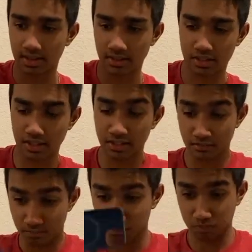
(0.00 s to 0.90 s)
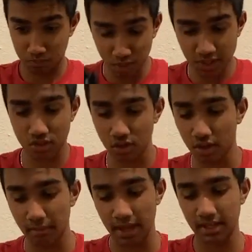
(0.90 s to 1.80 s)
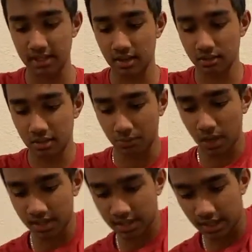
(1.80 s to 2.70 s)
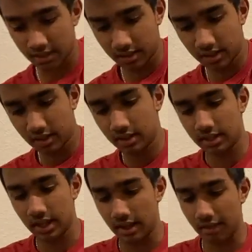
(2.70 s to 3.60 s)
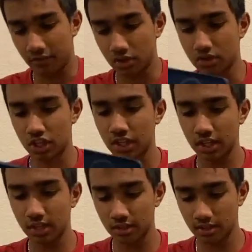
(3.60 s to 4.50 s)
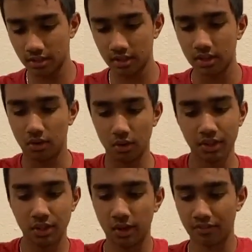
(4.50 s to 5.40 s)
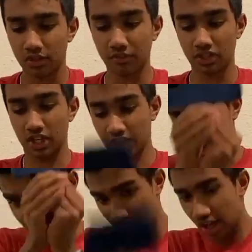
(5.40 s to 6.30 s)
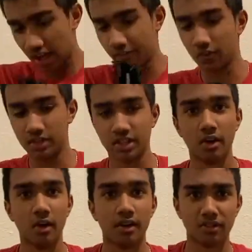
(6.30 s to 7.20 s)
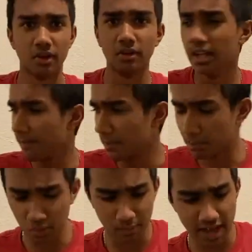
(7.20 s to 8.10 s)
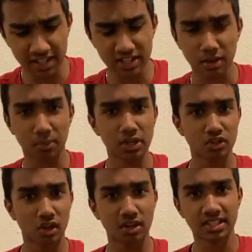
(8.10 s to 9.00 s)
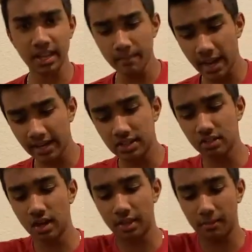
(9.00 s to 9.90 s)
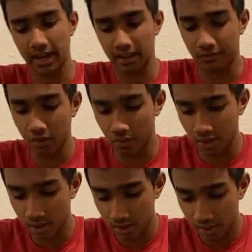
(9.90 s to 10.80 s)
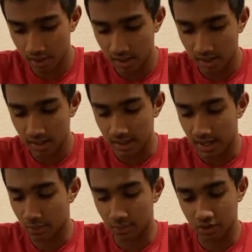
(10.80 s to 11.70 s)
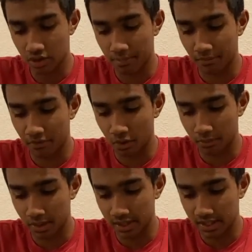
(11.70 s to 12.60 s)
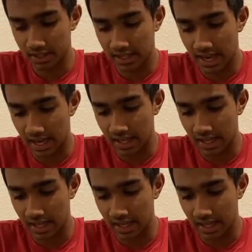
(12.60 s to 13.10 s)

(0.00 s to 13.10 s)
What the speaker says: It's pretty strong magnets. I was surprised that, yeah, after shaking it, only you have to shake it a lot for it to go off. So the magnets are pretty strong. Same magnets you got in the back of the phone. I don't want to drop the phone, but yeah.